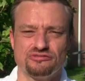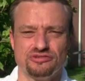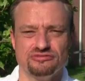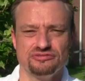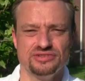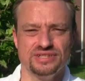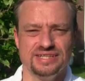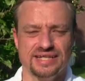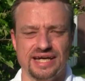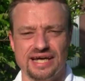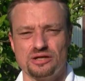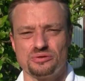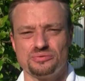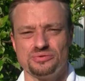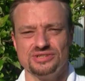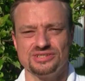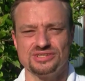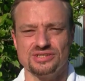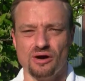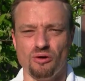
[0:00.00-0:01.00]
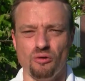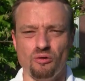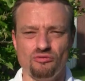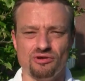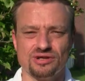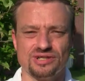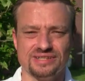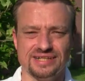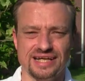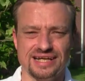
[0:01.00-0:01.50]
fifty calories
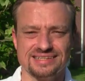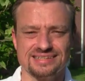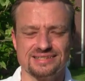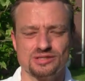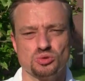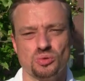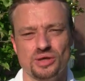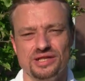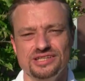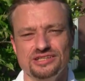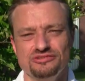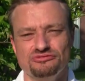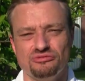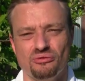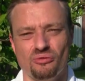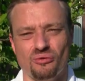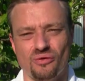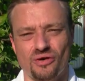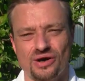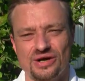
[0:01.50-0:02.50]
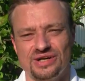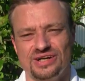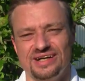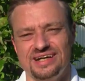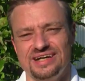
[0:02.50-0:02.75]
over the next twenty-four